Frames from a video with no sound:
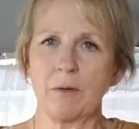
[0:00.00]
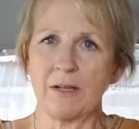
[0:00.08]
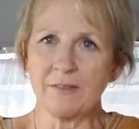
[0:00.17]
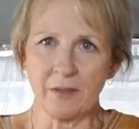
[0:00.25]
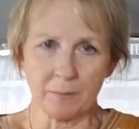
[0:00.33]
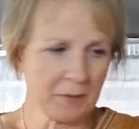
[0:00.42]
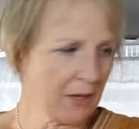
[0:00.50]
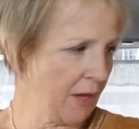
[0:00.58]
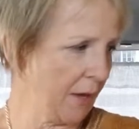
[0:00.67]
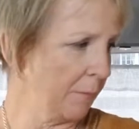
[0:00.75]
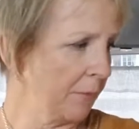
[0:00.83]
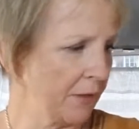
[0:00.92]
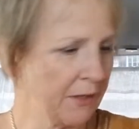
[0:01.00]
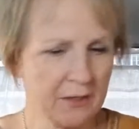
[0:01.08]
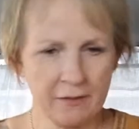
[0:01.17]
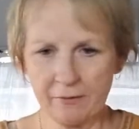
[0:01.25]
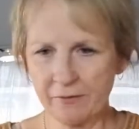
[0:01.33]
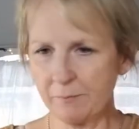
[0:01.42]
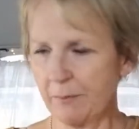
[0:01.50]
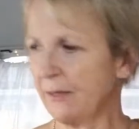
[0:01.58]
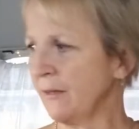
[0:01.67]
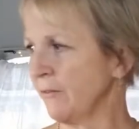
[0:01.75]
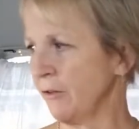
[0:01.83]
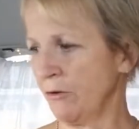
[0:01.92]
I set up camp, and here is my
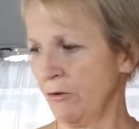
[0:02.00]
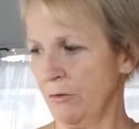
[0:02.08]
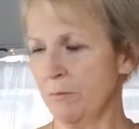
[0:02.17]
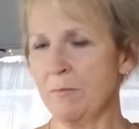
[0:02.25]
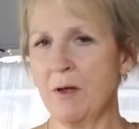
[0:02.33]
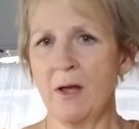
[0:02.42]
living room.